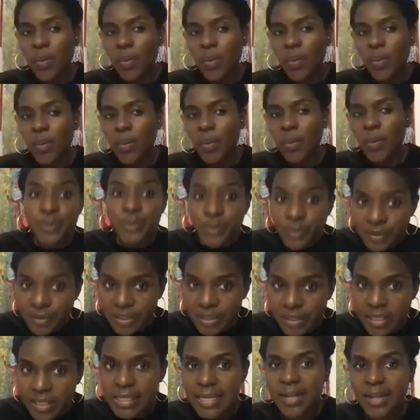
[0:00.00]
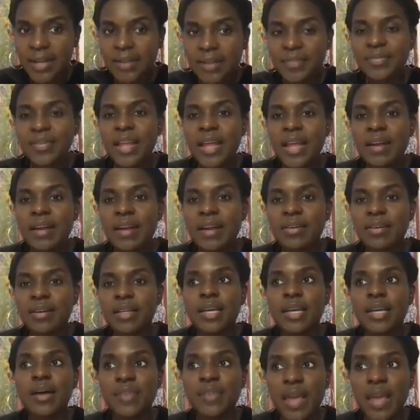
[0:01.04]
where I moved to the state
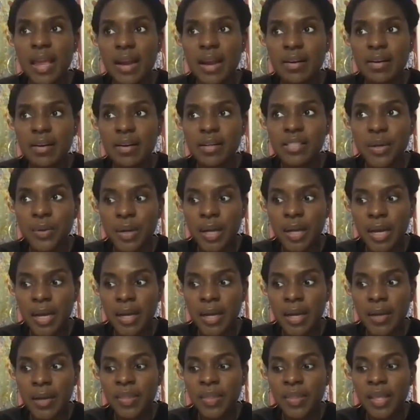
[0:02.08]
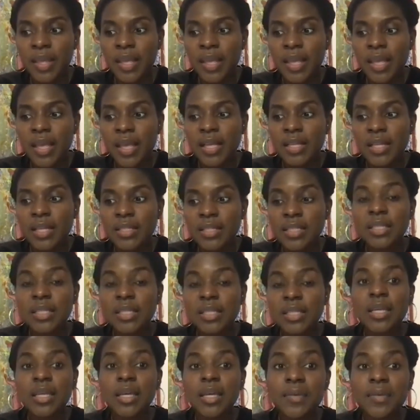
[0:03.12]
of Arizona
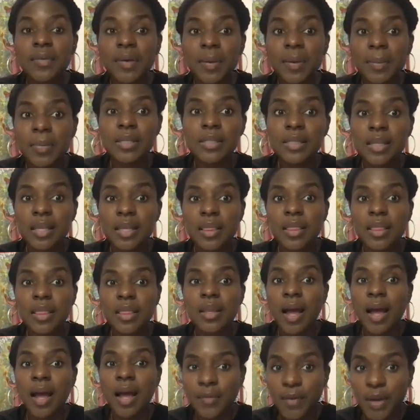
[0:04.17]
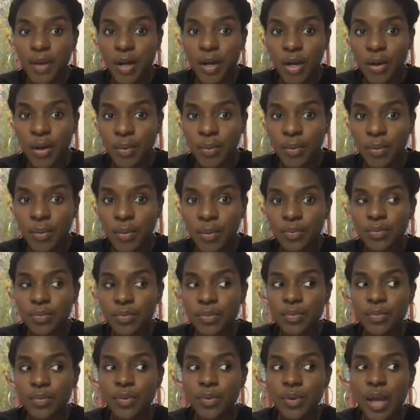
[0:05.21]
to live amongst the
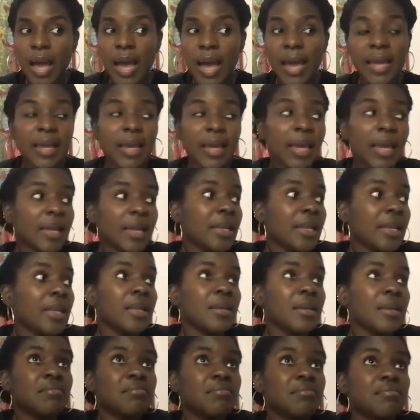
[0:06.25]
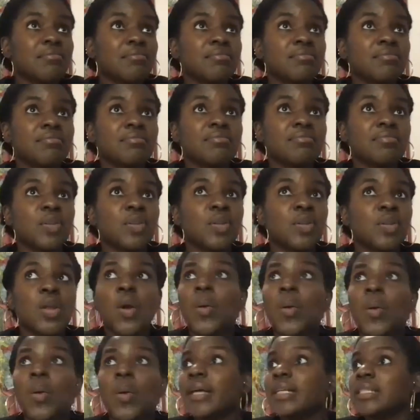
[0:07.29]
Navajo. I had
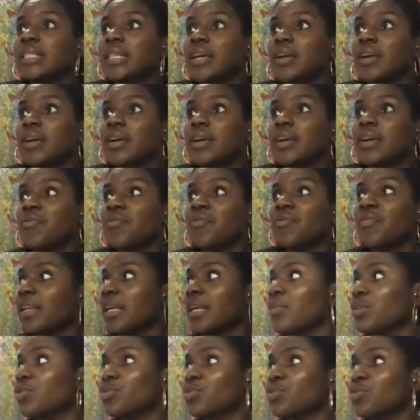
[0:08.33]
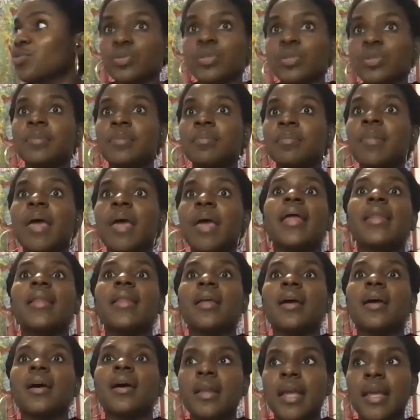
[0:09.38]
no idea if I'd even truly
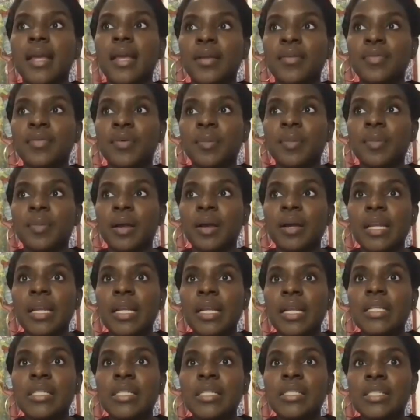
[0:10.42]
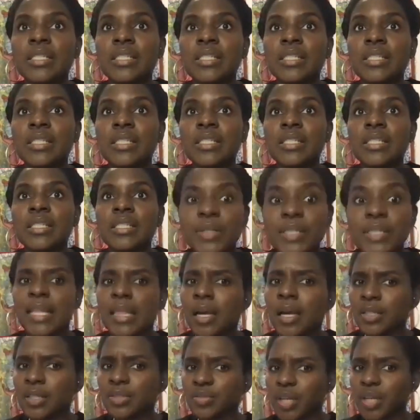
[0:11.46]
met a Native American, an
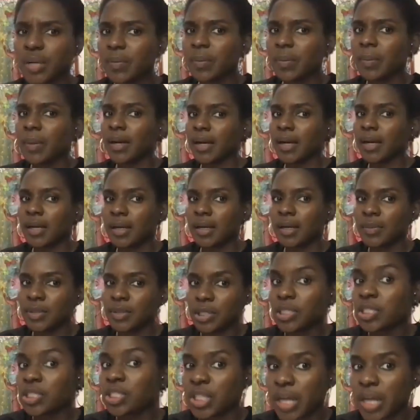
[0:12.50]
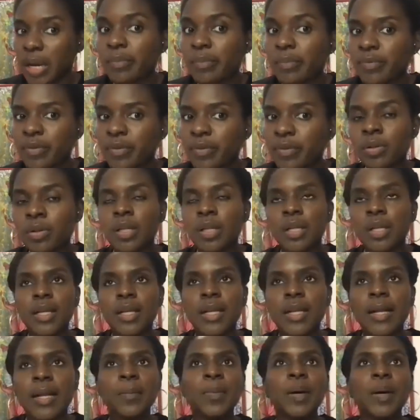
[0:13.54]
indigenous person in the country of America, which is
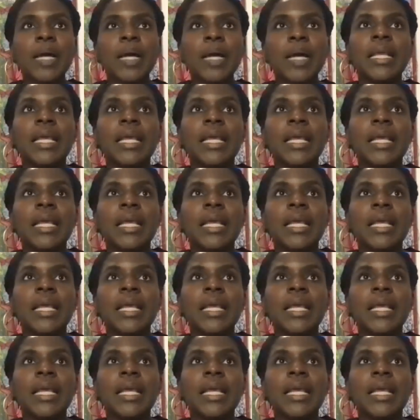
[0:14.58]
shameful.